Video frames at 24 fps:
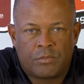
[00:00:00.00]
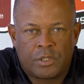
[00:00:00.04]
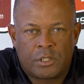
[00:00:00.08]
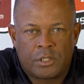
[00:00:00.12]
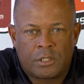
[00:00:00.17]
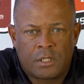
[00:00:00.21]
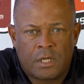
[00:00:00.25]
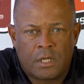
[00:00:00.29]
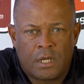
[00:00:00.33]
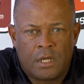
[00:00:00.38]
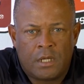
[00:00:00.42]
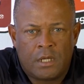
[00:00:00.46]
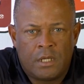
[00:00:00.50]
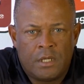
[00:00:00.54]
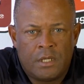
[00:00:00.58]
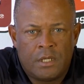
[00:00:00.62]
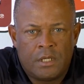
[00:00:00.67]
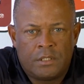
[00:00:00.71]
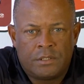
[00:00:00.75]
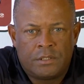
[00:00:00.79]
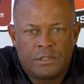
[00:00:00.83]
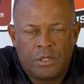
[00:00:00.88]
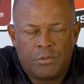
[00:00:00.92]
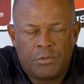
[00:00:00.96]
But uh,
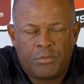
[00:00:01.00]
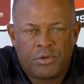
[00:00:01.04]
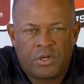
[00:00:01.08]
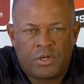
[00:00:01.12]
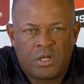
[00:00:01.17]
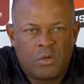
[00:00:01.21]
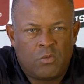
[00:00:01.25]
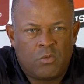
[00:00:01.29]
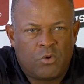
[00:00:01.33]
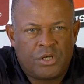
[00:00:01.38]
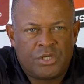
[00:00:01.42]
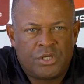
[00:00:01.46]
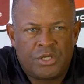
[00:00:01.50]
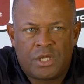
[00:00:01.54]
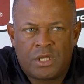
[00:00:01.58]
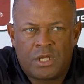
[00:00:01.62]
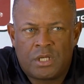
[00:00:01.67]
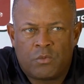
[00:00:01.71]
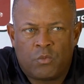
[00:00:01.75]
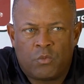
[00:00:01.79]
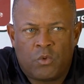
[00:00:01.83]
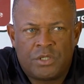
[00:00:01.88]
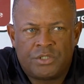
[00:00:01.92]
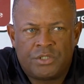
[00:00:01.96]
typically, when you
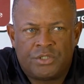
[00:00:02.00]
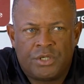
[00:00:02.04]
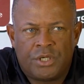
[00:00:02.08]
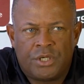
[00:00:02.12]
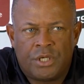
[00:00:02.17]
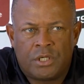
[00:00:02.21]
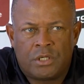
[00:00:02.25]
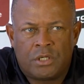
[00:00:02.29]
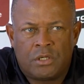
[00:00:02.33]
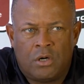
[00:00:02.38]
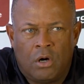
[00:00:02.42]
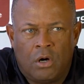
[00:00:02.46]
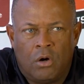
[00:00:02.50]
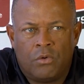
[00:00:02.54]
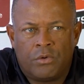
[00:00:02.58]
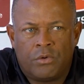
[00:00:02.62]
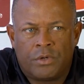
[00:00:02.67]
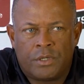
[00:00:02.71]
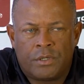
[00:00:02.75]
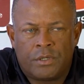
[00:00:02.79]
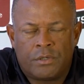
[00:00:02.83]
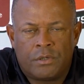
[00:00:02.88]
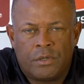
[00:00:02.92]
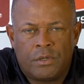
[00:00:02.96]
get once you get
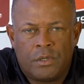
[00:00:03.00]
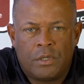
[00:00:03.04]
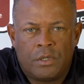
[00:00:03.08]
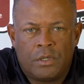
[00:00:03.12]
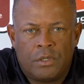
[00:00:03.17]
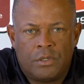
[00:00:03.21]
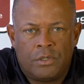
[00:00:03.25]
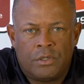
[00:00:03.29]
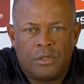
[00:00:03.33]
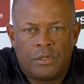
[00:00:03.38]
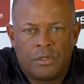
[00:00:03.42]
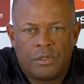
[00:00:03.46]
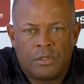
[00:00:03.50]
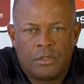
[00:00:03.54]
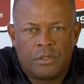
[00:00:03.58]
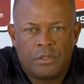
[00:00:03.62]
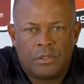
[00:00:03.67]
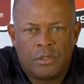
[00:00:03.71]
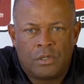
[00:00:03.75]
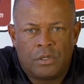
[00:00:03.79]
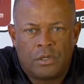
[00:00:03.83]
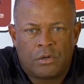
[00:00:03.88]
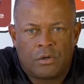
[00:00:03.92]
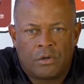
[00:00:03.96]
going, you
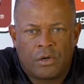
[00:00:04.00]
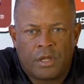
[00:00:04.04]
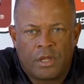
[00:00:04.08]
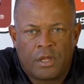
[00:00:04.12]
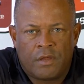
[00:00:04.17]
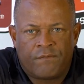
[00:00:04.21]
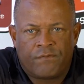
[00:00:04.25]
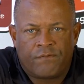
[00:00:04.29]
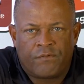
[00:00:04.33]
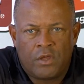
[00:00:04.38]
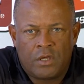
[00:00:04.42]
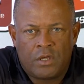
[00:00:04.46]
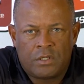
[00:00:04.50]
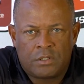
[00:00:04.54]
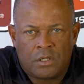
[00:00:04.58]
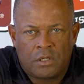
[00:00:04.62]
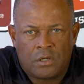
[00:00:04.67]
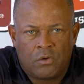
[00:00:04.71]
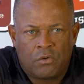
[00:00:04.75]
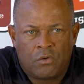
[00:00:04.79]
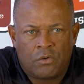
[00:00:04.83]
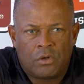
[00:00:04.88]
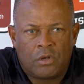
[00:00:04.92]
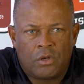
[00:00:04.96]
you know if things are
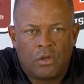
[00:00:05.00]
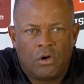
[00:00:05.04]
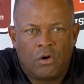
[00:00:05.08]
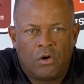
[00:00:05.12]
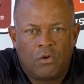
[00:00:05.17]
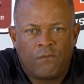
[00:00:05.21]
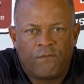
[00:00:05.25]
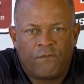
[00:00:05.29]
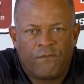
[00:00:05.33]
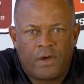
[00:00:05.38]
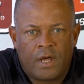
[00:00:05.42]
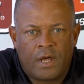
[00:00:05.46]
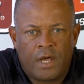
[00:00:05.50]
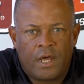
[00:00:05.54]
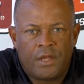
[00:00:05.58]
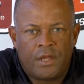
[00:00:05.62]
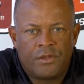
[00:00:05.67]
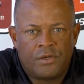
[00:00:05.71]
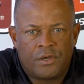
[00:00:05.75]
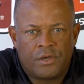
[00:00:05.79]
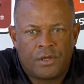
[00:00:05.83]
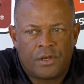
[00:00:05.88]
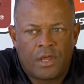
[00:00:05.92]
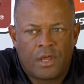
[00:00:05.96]
going along
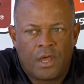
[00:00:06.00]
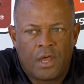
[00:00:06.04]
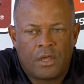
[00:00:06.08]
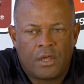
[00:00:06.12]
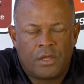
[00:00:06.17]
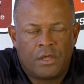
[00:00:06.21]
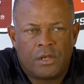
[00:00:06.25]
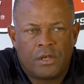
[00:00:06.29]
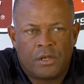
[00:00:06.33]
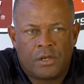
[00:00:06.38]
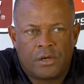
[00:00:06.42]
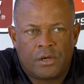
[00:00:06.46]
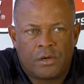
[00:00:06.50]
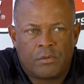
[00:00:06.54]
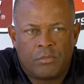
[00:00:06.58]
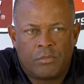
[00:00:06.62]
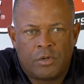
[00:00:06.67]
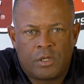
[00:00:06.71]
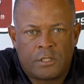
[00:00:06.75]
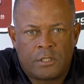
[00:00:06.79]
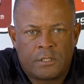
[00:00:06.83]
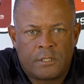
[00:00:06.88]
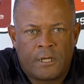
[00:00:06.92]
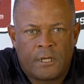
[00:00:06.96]
fine, you can hang in there.
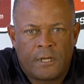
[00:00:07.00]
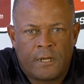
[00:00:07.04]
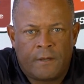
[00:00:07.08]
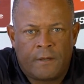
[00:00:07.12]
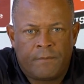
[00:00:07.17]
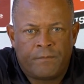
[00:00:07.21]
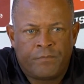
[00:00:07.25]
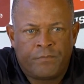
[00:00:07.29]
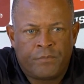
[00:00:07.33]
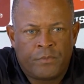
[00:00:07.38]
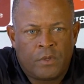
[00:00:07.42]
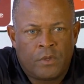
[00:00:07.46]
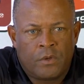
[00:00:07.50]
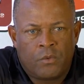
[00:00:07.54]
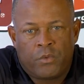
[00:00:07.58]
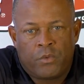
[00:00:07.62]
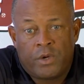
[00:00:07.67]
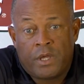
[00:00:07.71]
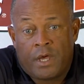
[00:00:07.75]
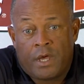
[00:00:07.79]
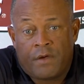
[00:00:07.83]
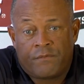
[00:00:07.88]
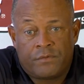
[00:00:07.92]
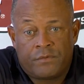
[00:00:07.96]
But uh,
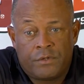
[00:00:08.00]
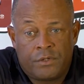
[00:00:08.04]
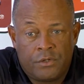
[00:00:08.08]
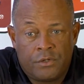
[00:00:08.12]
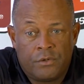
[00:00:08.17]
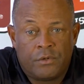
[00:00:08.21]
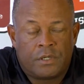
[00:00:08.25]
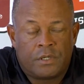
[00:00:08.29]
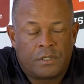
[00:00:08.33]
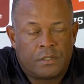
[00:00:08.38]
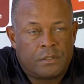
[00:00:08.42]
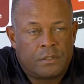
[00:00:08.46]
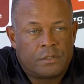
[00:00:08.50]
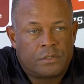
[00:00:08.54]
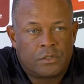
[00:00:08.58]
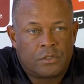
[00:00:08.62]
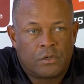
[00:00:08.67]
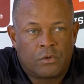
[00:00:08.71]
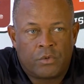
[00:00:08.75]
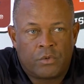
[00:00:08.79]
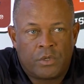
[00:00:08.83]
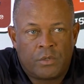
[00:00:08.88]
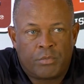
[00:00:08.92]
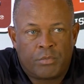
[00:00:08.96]
we have to do it,
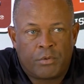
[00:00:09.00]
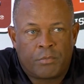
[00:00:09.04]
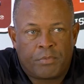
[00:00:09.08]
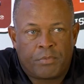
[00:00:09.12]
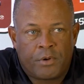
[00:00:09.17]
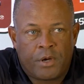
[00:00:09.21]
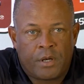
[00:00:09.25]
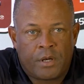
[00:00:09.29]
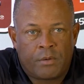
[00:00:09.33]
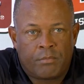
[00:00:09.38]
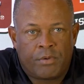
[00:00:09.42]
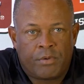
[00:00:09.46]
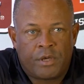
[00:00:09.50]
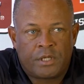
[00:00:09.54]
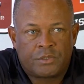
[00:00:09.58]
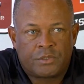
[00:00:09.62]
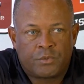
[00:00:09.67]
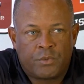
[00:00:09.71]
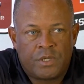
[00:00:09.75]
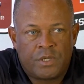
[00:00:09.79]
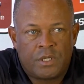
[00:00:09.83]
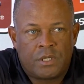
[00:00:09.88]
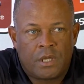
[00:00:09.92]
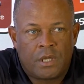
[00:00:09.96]
so we prepare the
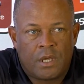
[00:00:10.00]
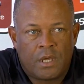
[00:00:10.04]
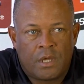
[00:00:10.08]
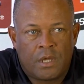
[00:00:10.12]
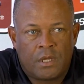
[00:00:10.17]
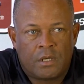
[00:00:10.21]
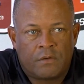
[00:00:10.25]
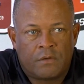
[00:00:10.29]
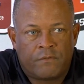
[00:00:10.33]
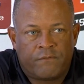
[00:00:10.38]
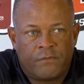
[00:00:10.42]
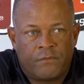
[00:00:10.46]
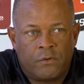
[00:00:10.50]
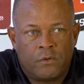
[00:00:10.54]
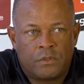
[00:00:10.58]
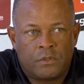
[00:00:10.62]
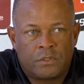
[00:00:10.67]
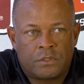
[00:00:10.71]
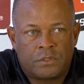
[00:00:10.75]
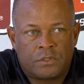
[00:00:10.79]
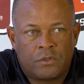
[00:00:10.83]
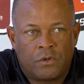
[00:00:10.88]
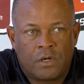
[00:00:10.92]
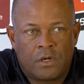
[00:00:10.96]
best we can and
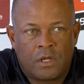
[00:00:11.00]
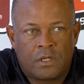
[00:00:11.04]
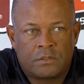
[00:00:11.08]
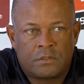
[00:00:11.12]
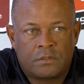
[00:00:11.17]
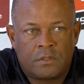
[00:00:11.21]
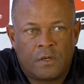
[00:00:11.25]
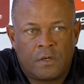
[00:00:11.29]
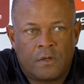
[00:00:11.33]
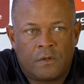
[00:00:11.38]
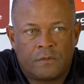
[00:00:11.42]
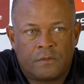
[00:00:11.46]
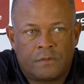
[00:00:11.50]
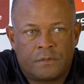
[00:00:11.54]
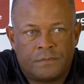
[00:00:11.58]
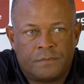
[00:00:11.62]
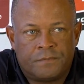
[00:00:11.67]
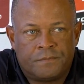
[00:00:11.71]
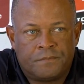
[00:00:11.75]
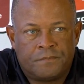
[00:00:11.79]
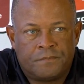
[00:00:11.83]
focus on ourselves.